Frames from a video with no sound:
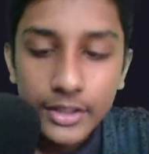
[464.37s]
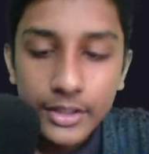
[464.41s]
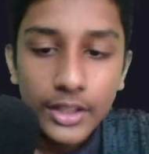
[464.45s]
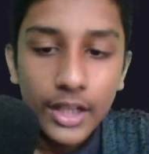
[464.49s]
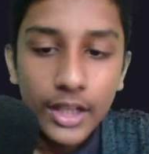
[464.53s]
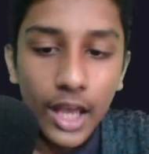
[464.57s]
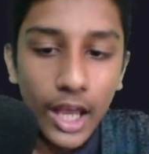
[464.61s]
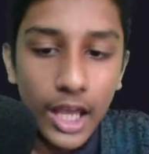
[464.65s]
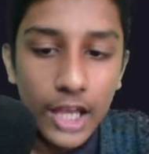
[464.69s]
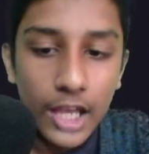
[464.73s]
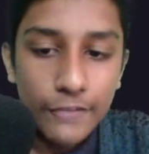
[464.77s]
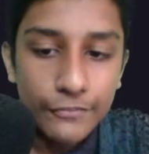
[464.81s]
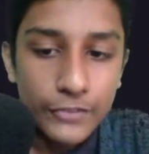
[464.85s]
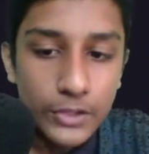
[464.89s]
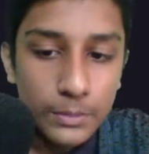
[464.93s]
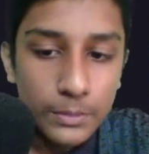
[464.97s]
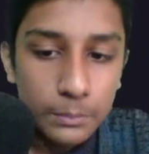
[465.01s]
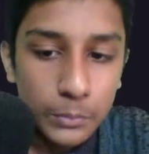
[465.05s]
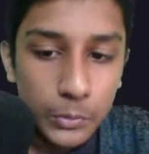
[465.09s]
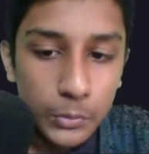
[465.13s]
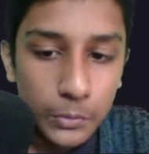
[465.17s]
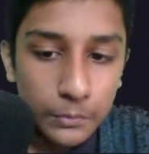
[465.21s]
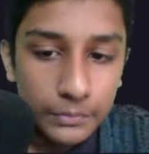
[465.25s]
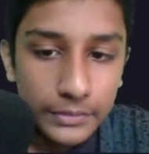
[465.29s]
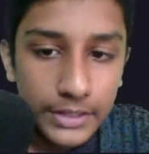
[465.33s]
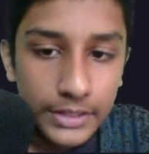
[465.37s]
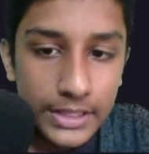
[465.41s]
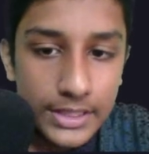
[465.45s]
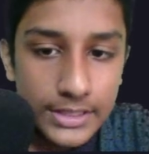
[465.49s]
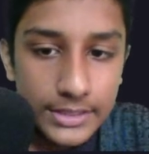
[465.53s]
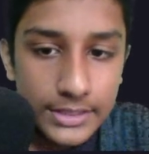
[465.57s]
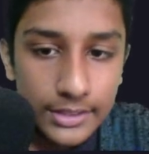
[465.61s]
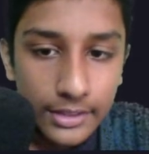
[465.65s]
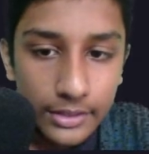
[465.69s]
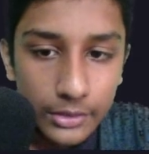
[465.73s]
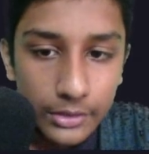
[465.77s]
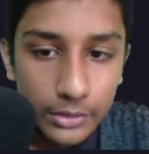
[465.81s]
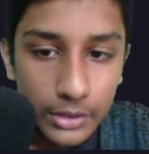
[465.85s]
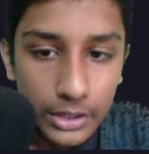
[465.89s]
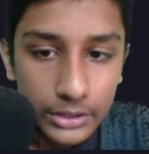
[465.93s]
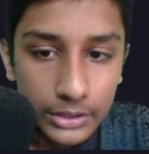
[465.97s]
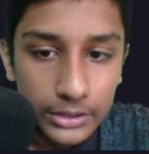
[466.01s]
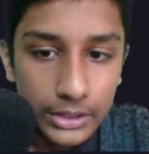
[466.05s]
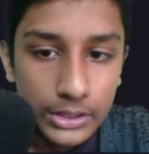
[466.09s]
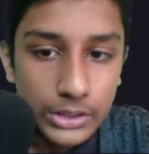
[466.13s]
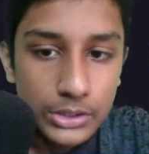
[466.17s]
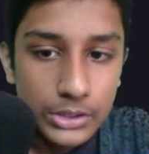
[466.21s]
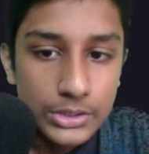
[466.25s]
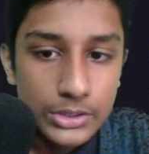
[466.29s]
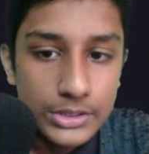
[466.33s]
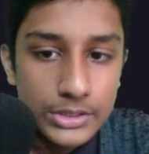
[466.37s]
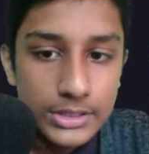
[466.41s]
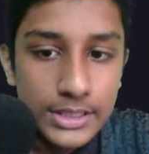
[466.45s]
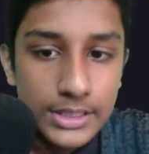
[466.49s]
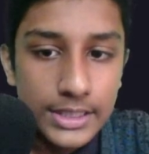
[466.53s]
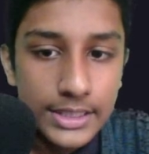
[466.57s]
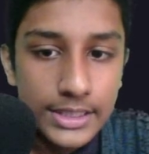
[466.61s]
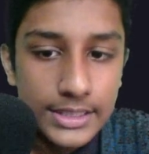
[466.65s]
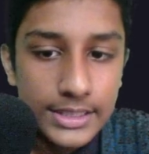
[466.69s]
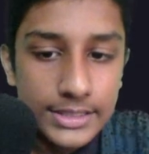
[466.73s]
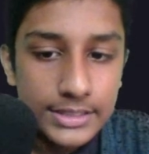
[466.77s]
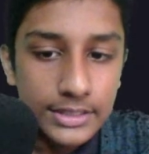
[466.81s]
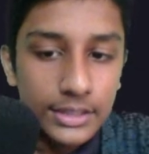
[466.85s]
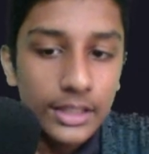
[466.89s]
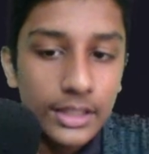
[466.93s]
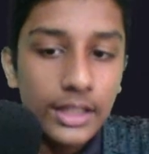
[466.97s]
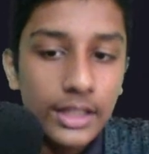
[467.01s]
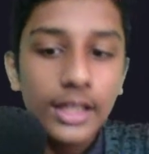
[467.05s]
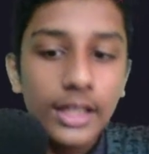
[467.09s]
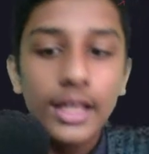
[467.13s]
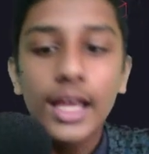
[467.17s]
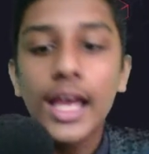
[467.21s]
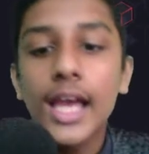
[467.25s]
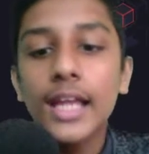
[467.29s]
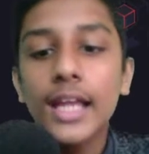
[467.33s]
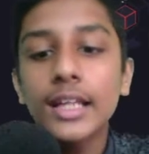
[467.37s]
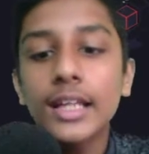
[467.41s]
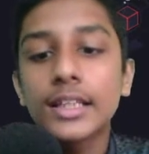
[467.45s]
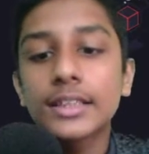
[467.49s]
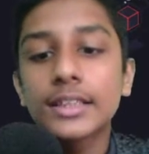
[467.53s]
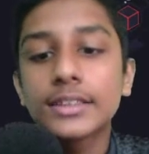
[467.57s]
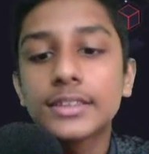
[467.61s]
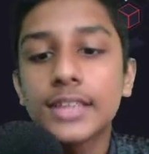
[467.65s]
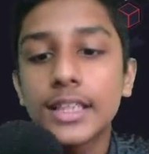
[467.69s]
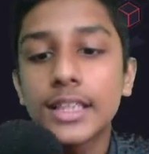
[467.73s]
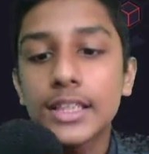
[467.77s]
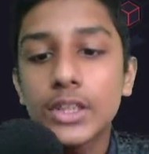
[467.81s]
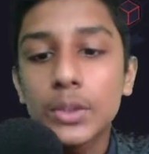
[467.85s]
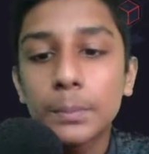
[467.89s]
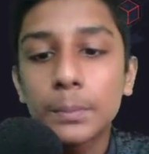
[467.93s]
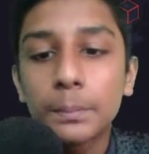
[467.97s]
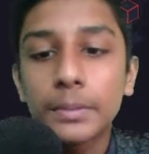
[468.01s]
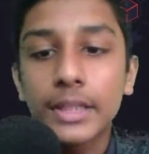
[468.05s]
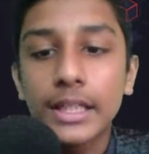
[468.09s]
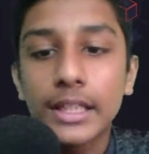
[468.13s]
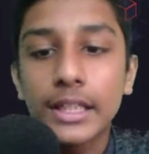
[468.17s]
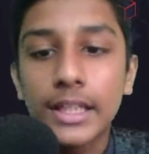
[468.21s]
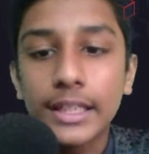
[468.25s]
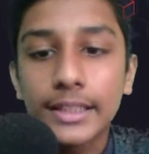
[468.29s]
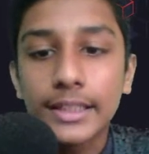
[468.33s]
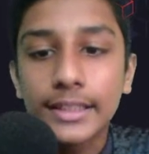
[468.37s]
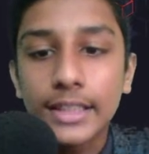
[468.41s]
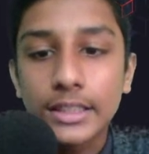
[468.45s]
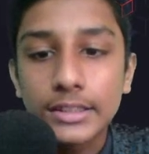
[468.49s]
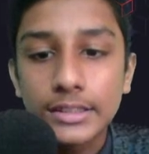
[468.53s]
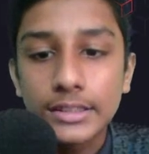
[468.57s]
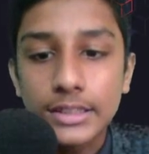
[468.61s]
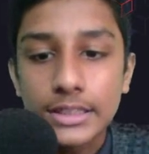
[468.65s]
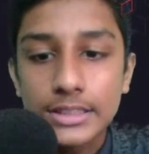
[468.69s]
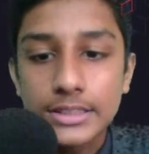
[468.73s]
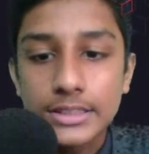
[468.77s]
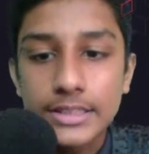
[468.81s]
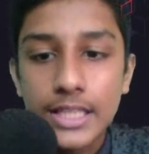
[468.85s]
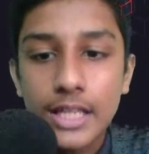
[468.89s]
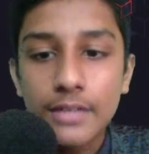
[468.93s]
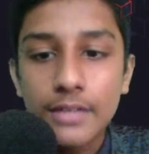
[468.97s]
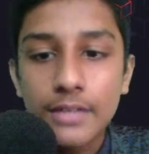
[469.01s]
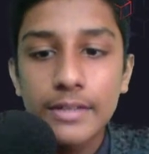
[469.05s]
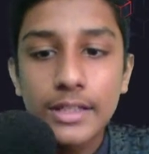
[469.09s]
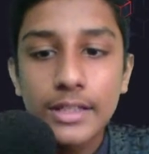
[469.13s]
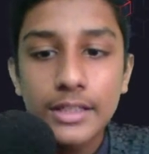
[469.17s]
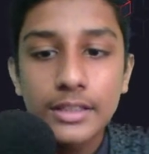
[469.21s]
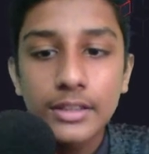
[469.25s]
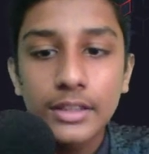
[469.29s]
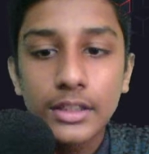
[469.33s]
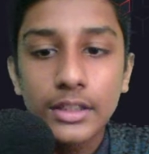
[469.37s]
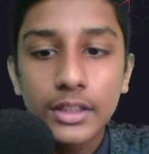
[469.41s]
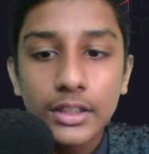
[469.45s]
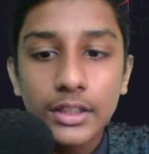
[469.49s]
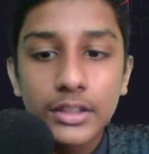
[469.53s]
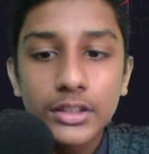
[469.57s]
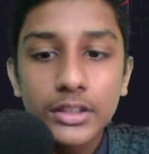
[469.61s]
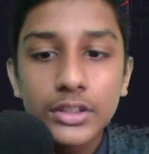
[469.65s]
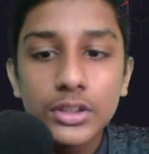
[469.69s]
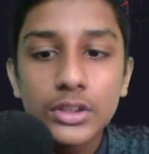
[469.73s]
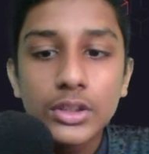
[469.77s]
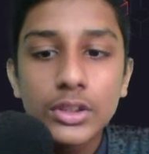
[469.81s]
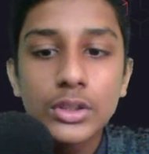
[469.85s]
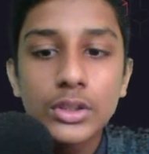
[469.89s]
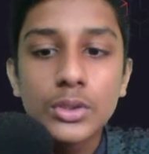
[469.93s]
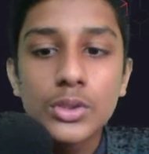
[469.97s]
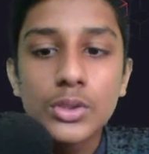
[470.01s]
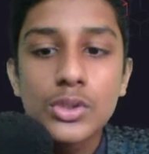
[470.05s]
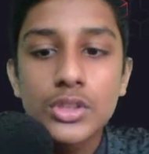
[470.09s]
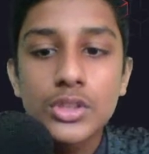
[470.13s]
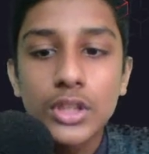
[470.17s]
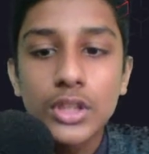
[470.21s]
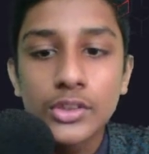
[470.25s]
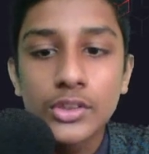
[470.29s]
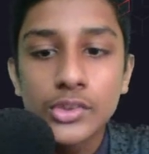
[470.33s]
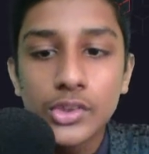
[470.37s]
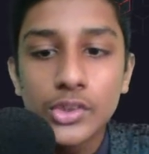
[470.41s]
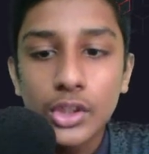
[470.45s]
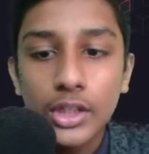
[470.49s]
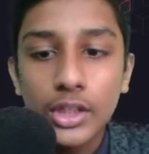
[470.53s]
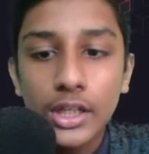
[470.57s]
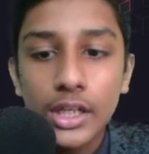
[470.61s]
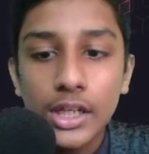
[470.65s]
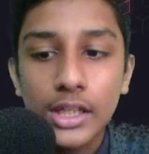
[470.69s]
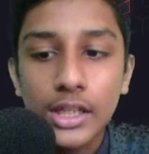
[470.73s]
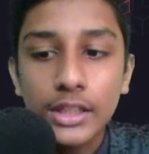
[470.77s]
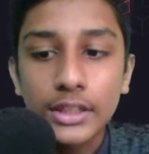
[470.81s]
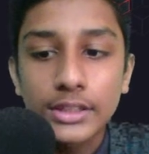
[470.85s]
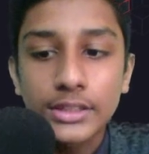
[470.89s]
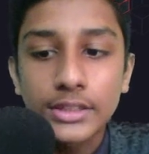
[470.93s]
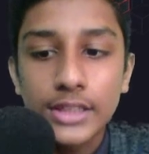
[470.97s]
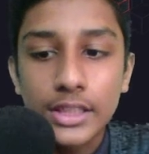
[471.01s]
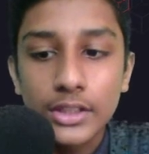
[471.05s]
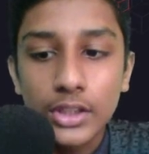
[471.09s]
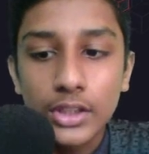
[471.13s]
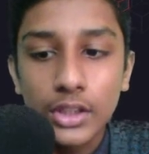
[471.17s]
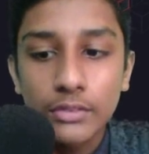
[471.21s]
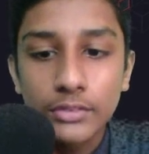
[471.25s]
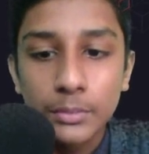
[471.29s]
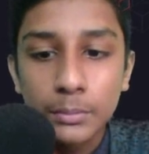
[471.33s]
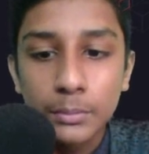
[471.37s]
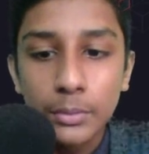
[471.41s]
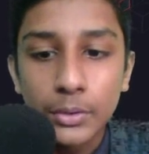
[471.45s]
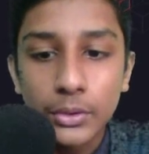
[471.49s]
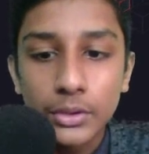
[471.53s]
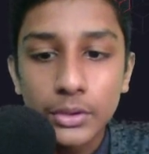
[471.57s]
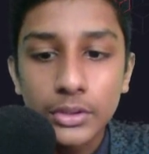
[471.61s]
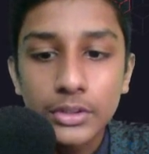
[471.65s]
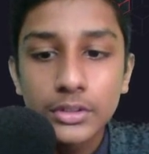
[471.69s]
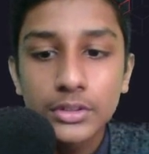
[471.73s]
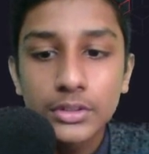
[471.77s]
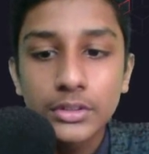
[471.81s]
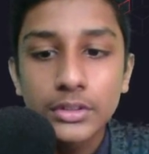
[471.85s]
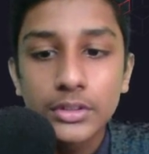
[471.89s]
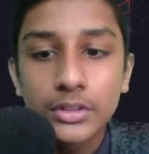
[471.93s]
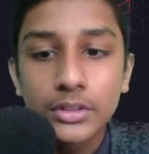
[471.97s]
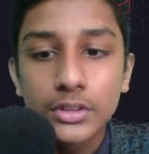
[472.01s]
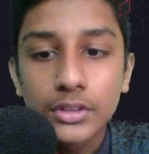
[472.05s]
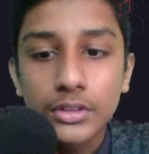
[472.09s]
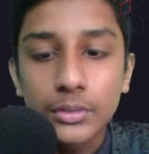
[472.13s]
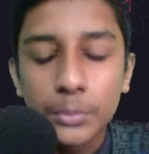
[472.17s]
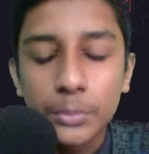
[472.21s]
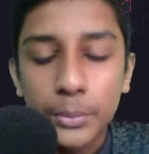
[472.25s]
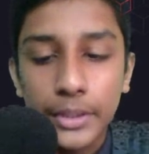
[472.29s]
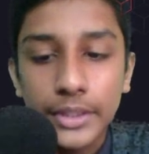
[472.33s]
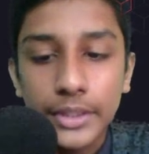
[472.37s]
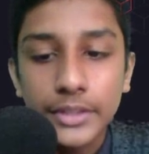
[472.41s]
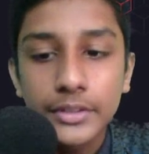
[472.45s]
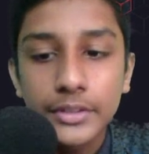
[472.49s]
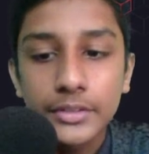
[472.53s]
If you move this, you're gonna lose this. And let's say you play like king d7, you lose a rook in the center of the board, right?